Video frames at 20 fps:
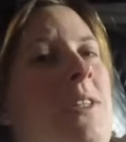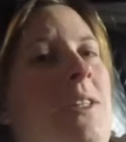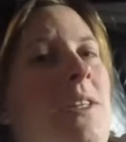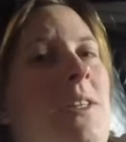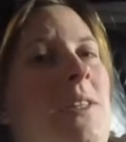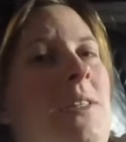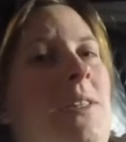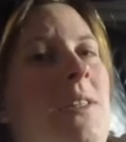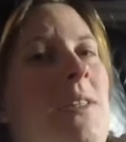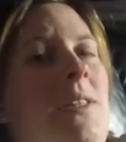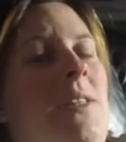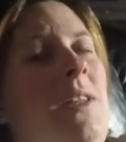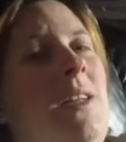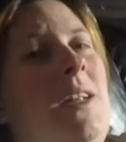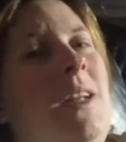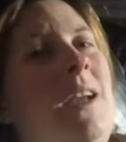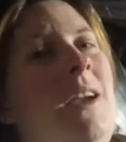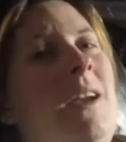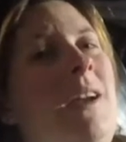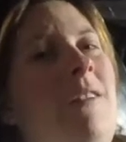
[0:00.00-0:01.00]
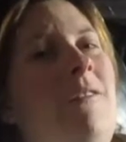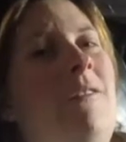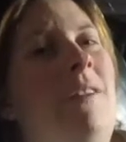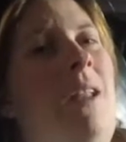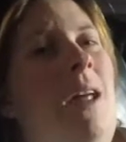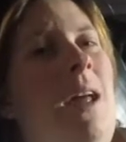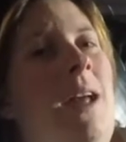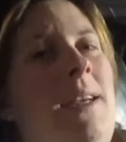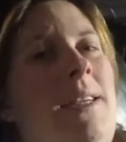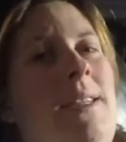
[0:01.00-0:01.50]
just sitting and
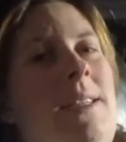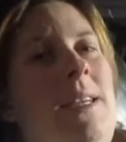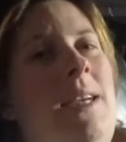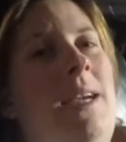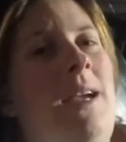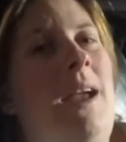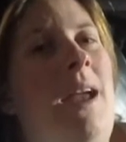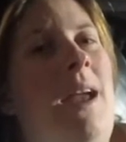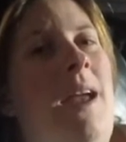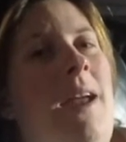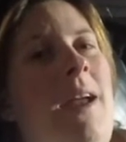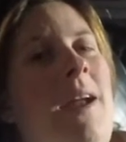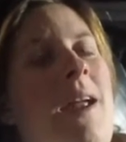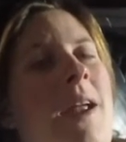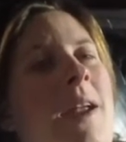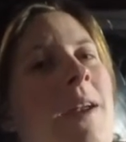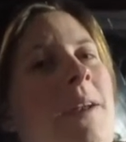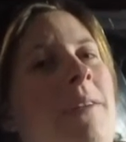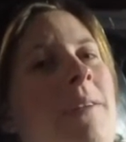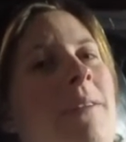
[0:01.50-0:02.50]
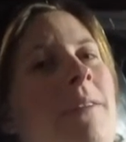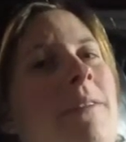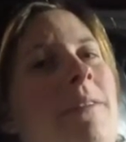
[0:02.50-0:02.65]
relaxing and